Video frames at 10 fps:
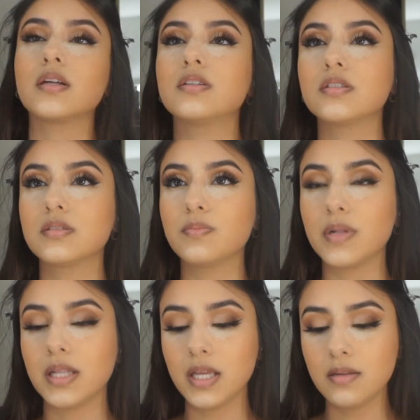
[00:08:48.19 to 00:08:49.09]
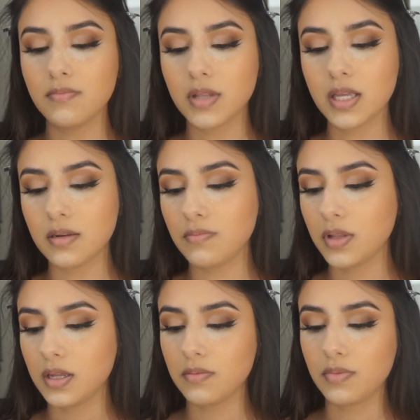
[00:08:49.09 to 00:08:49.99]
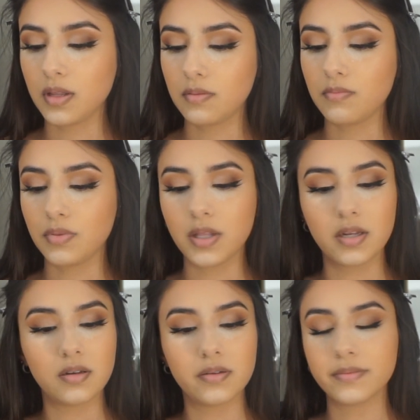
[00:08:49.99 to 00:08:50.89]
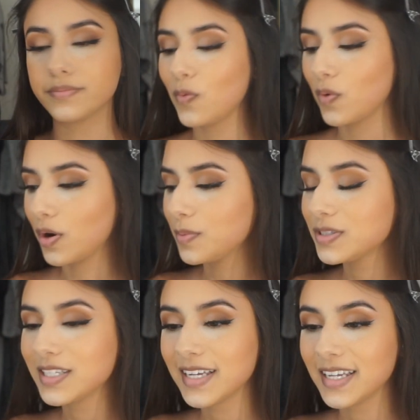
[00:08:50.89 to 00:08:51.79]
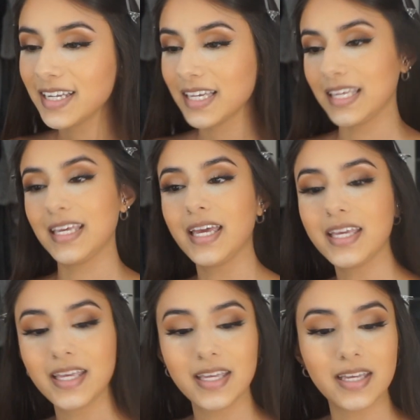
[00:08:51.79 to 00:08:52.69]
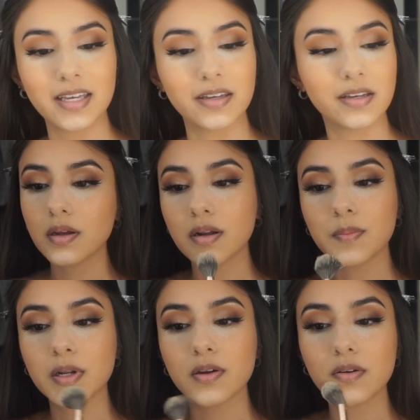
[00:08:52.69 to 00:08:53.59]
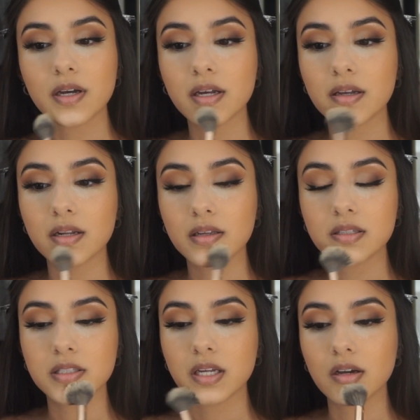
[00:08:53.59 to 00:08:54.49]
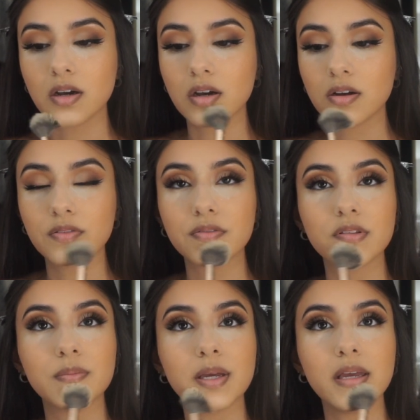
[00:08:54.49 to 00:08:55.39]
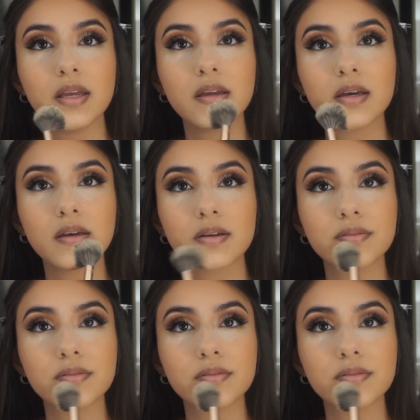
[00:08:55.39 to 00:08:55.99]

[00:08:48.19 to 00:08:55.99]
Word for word: Just blend, blend, blend, blend, blend. We're almost done, yay! And I'm gonna go ahead and take off the bake.